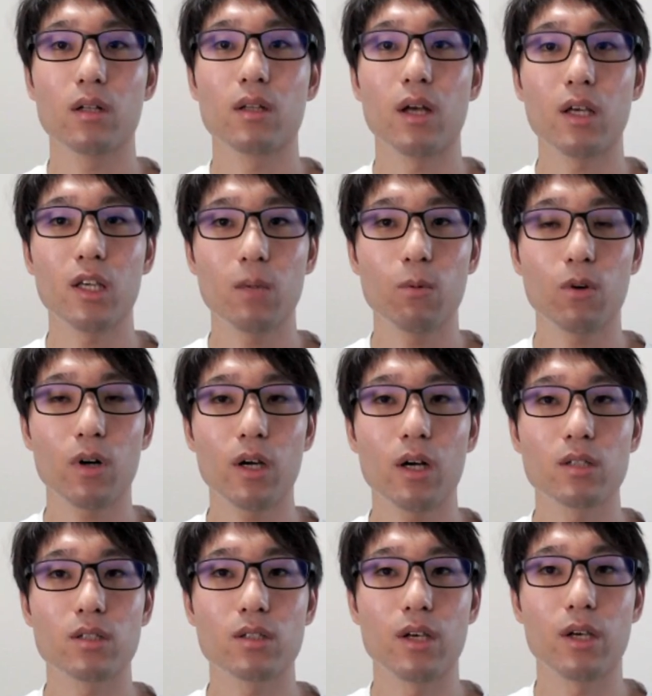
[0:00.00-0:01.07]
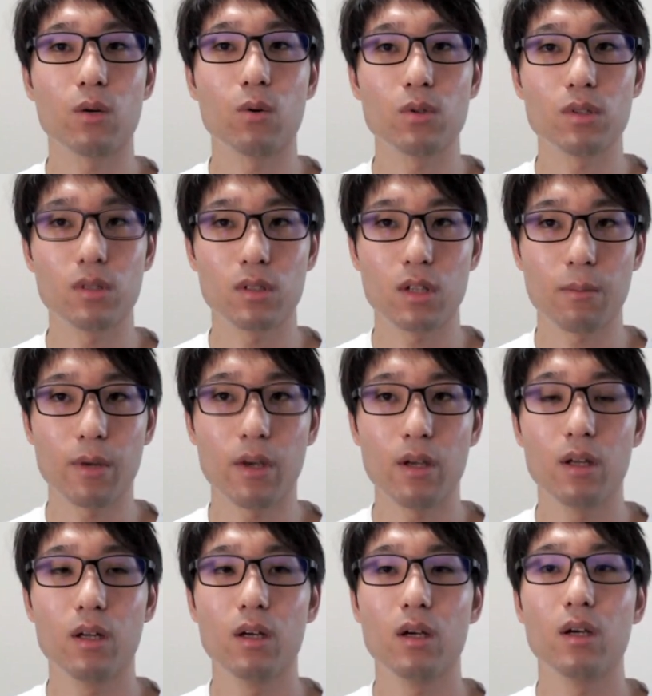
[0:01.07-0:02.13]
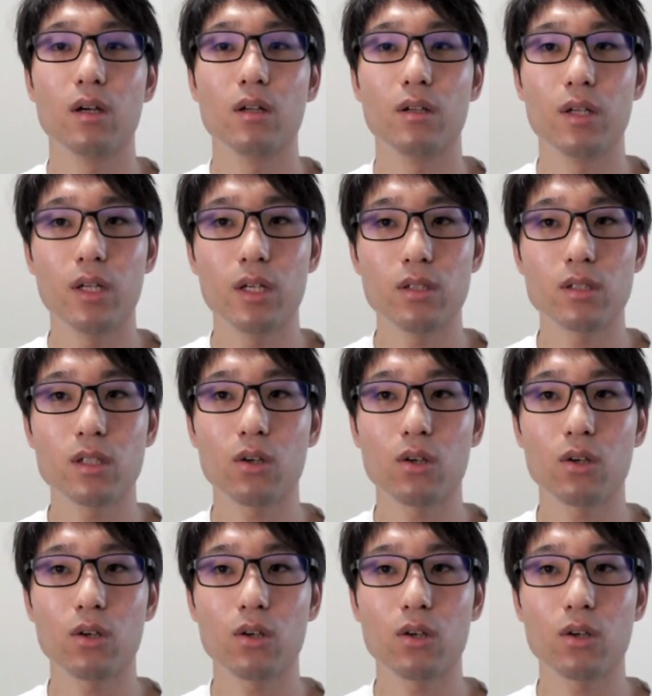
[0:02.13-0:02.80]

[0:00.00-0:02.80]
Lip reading: In order to move to large-scale